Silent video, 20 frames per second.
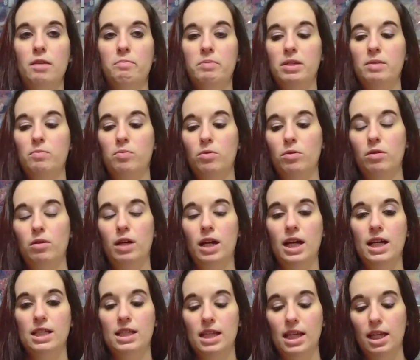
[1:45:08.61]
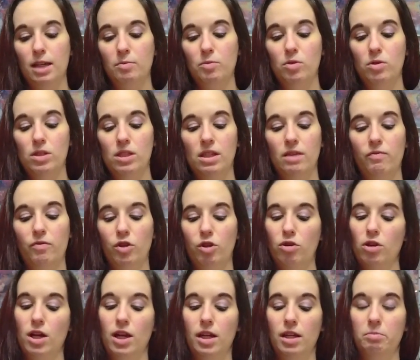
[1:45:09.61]
people as animals if they're
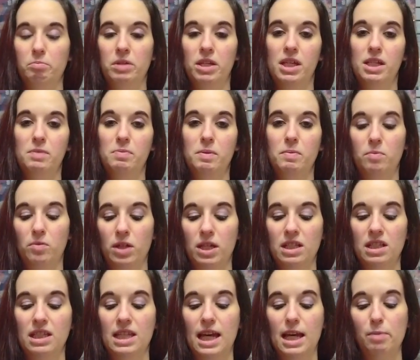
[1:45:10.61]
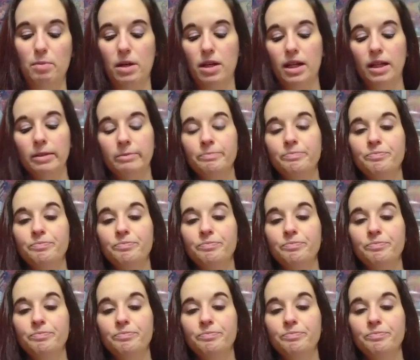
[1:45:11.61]
not, because people get sad about it.